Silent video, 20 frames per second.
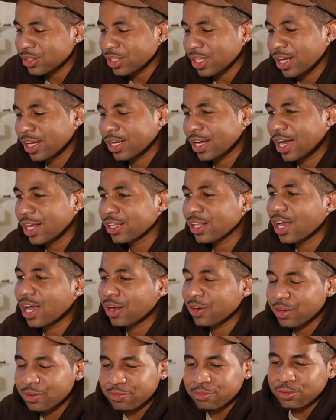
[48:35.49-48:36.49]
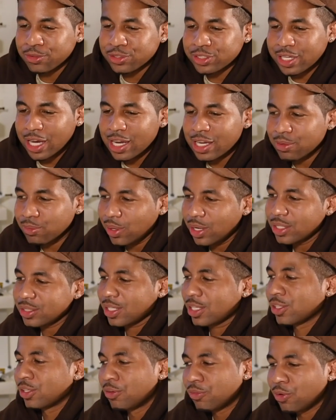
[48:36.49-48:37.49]
like, I for skating wise, I
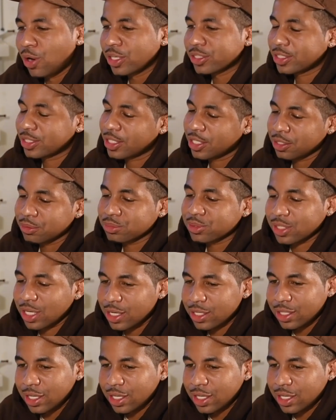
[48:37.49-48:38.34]
love watching him skate.